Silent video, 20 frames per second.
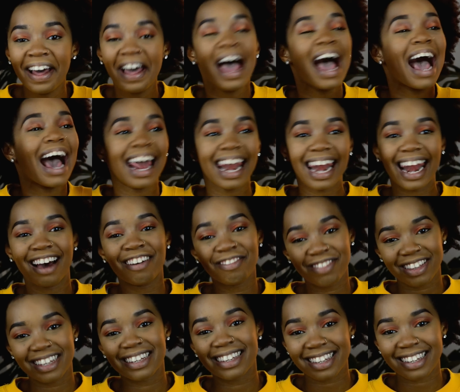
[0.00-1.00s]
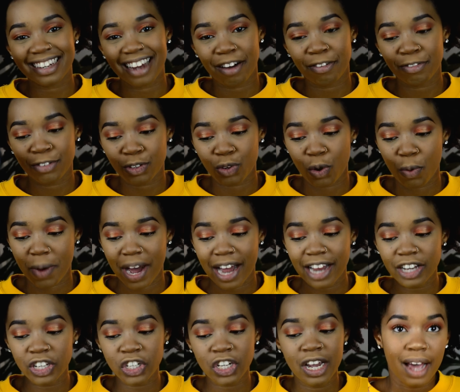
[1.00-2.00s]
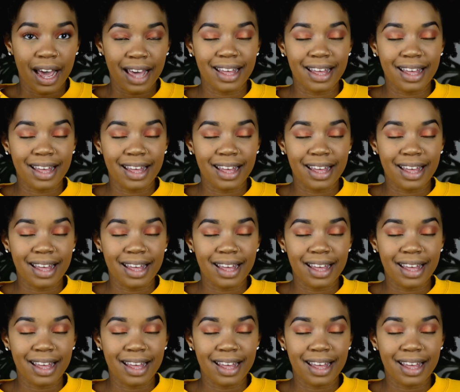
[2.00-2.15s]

I love this stuff so much.